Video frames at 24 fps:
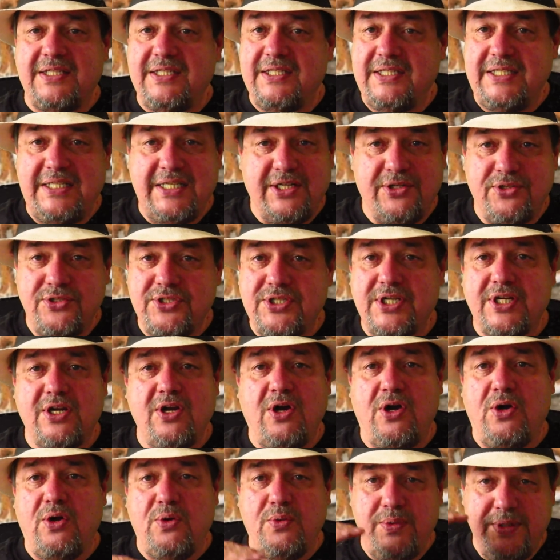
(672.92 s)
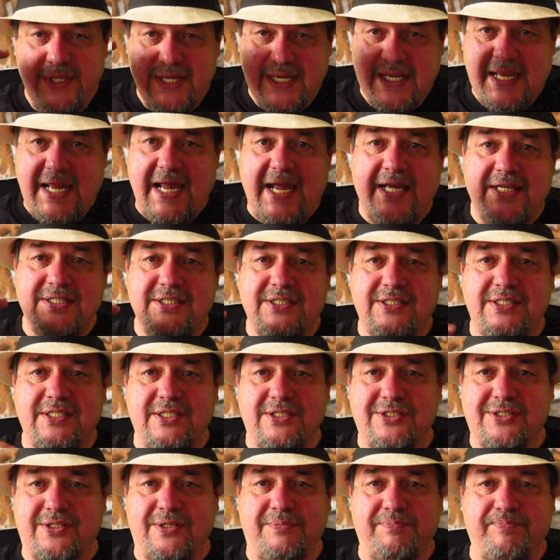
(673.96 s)
years ago with the cash
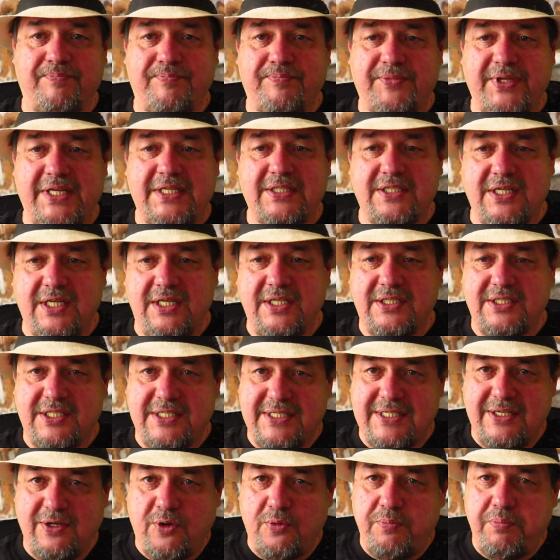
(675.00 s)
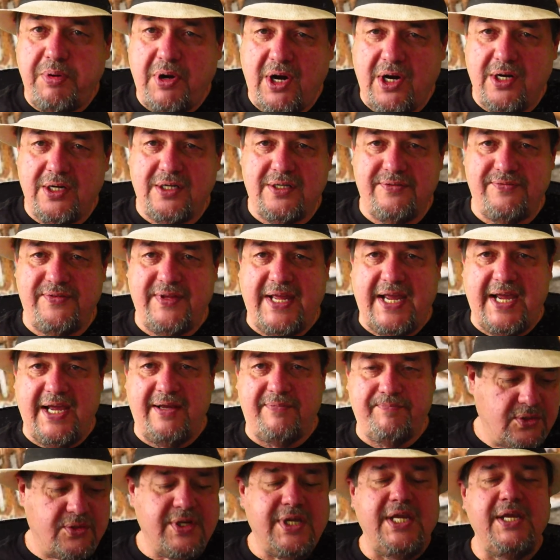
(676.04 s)
system. It, it's still part of
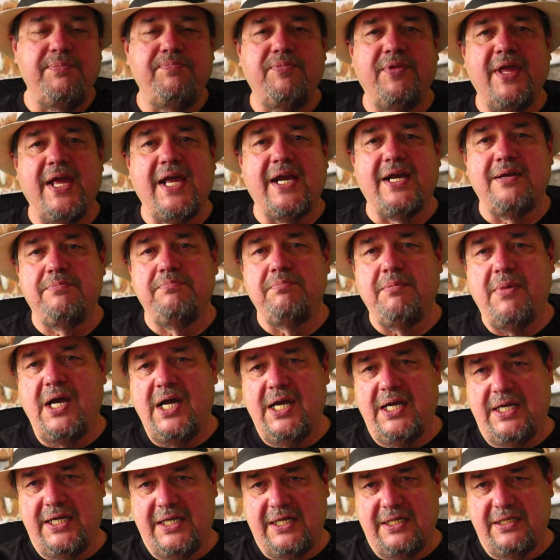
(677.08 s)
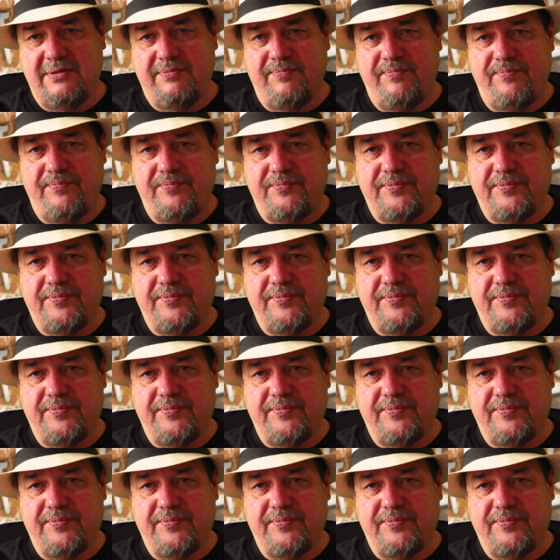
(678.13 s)
that. So keep that in mind